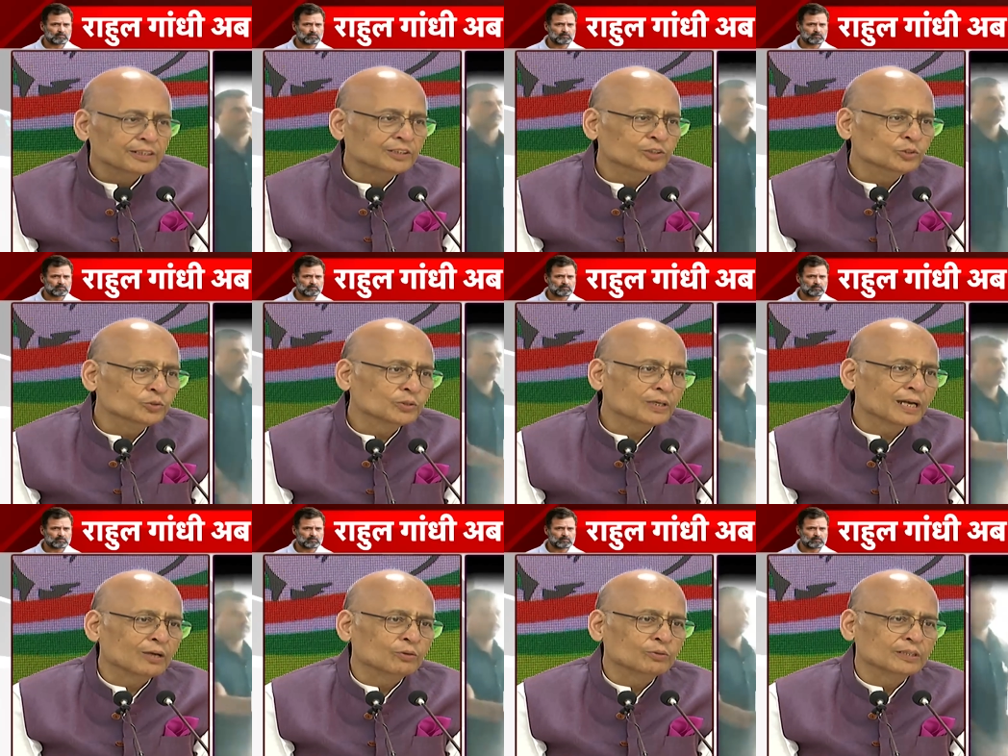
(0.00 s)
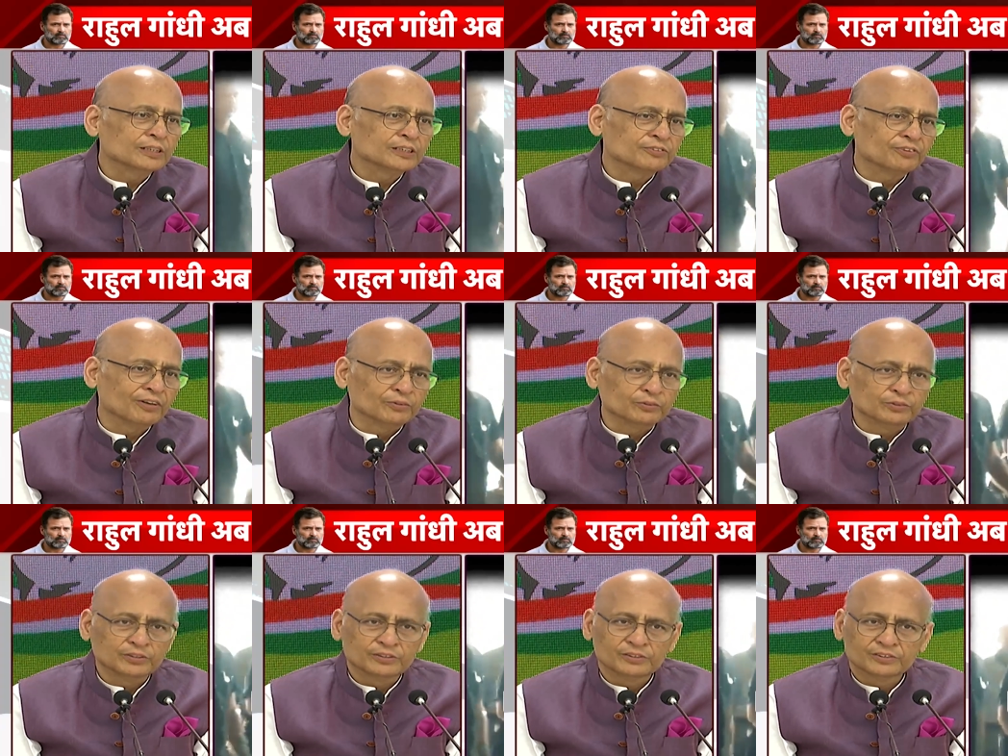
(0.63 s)
new ground is
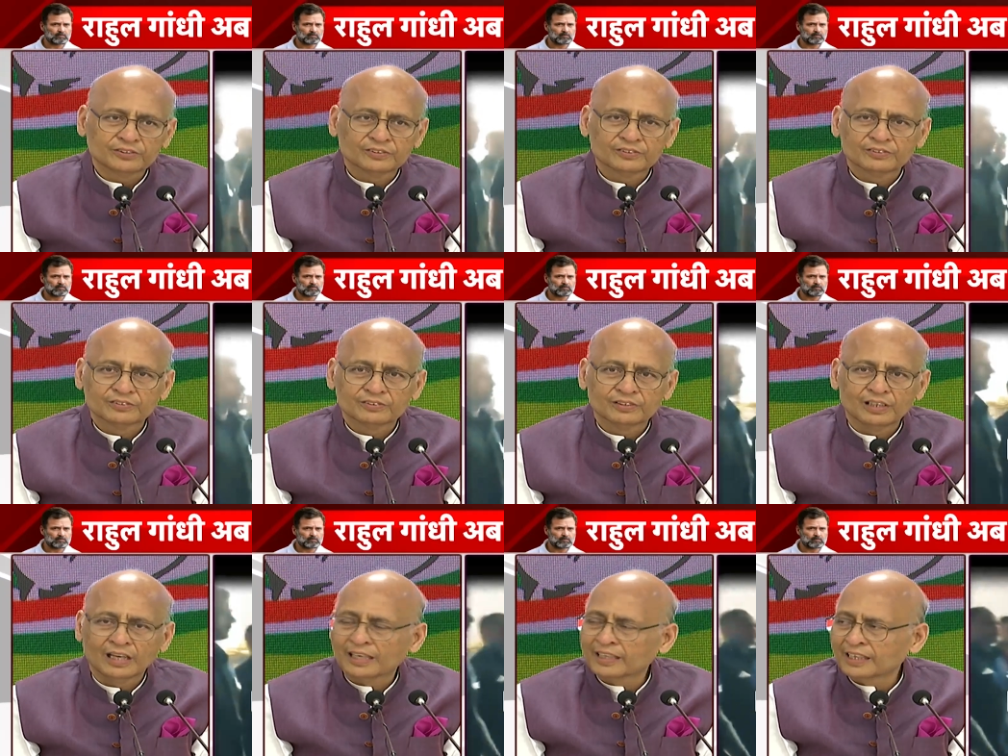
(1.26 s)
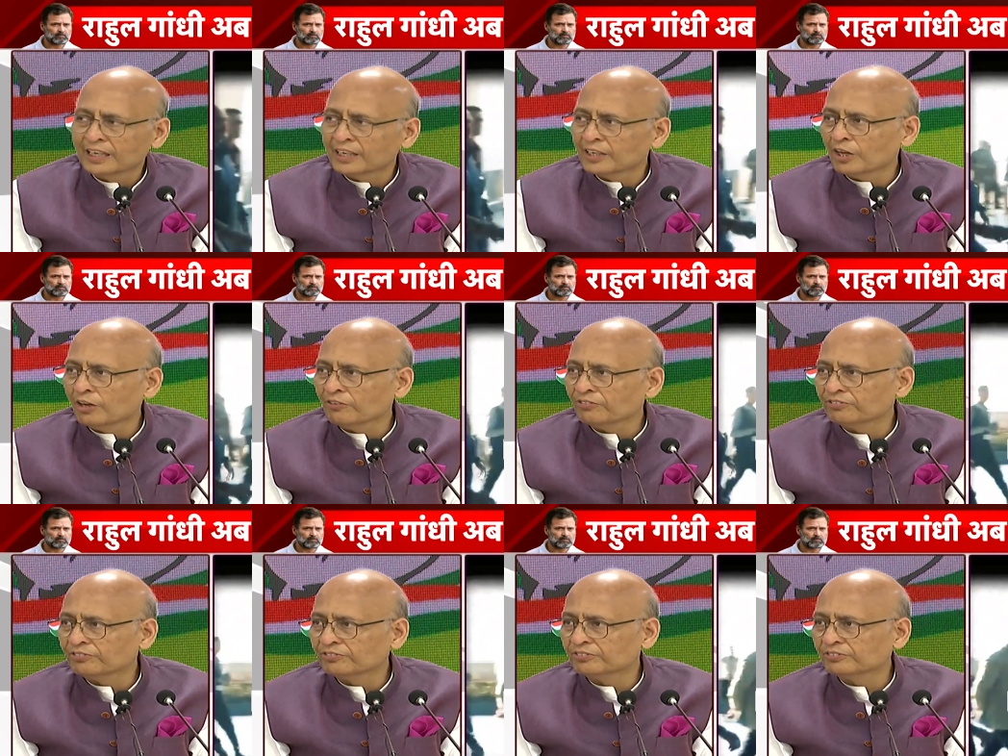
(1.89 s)
found, unheard of
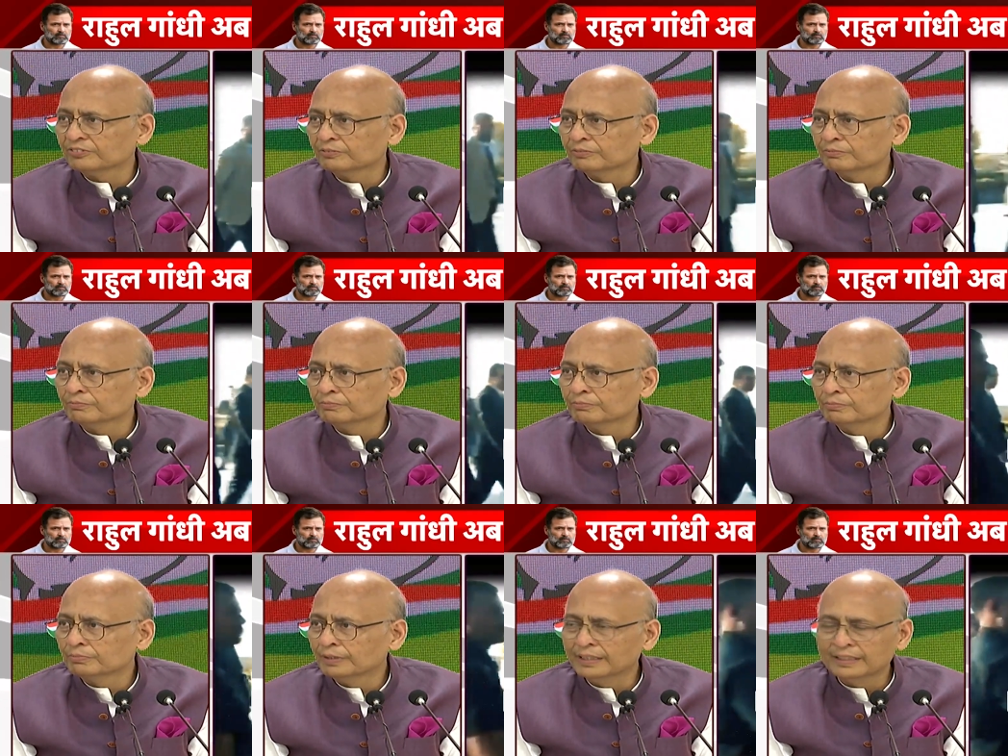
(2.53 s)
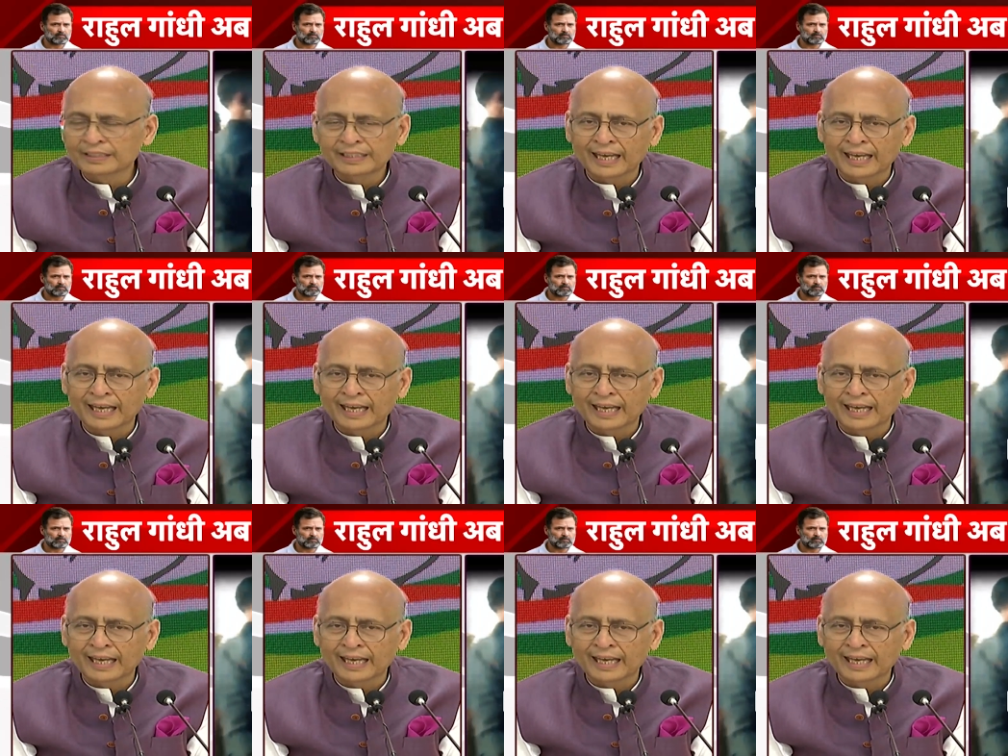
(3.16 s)
in the